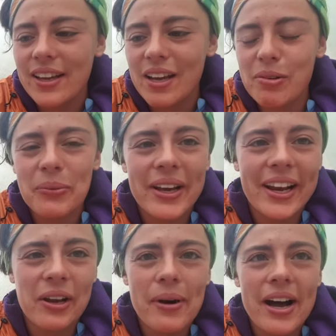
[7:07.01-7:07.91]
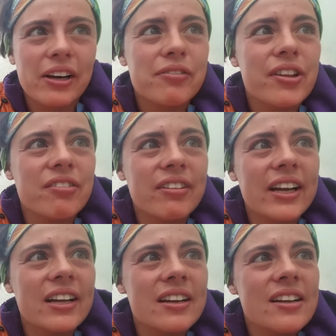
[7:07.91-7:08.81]
I've been waiting a while for the
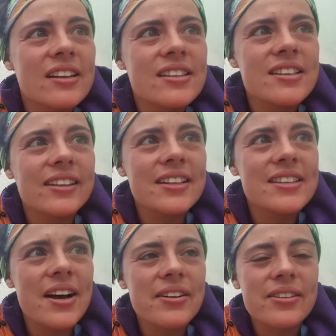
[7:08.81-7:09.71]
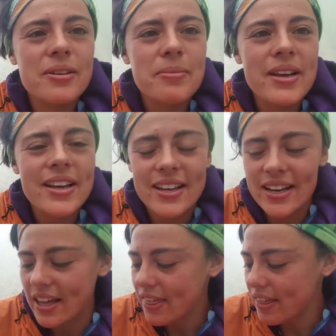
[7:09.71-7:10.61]
rain to let down a little bit, and
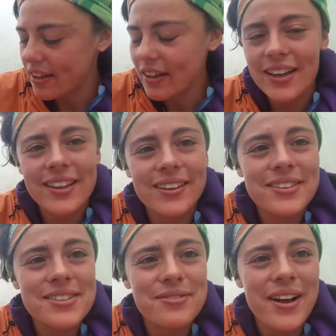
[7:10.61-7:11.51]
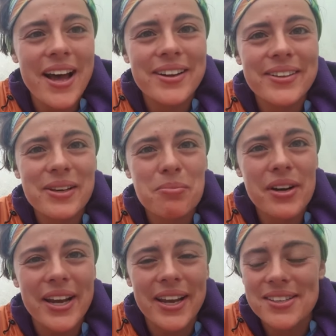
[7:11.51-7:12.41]
I think there's finally a
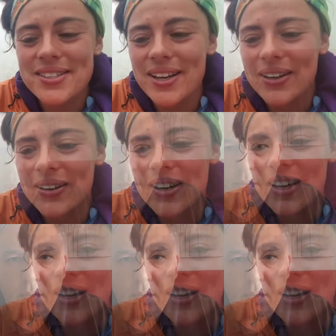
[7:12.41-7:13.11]
break, so...